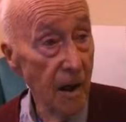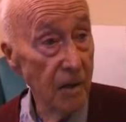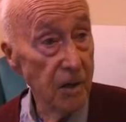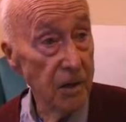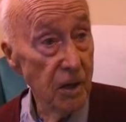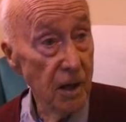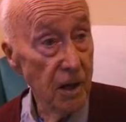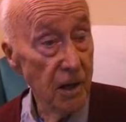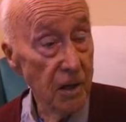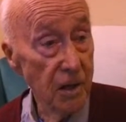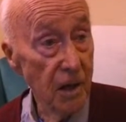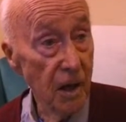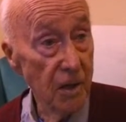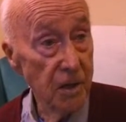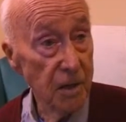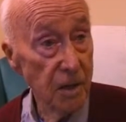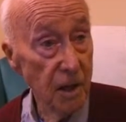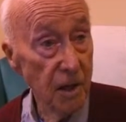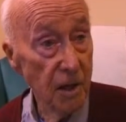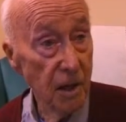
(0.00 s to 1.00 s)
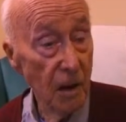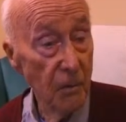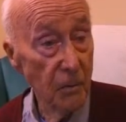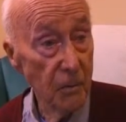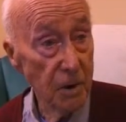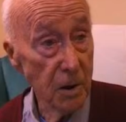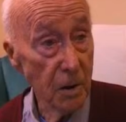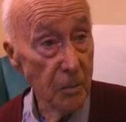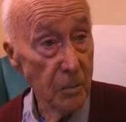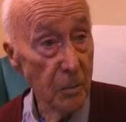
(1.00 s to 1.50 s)
I think
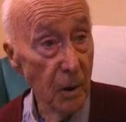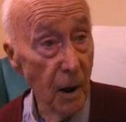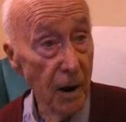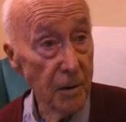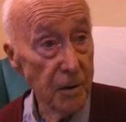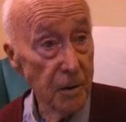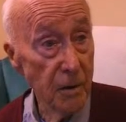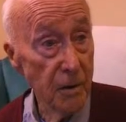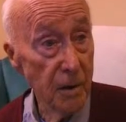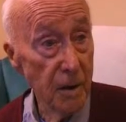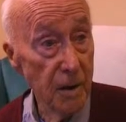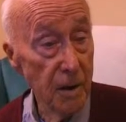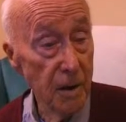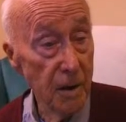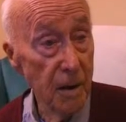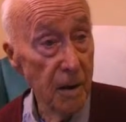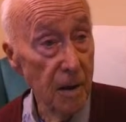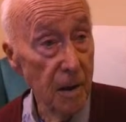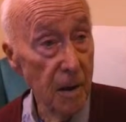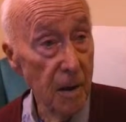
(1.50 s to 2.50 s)
that was a part of the